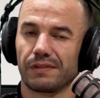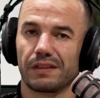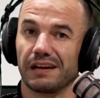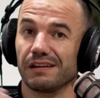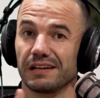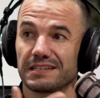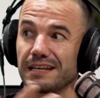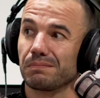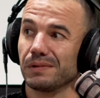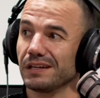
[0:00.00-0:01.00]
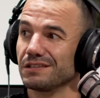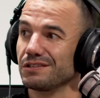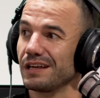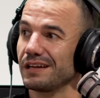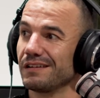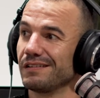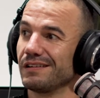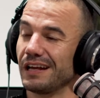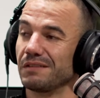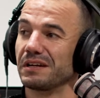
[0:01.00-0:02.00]
they didn't accept me into that.
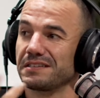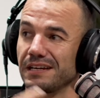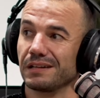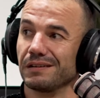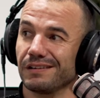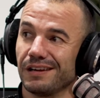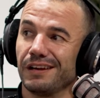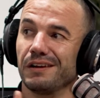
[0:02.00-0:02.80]
And my oh, second, okay.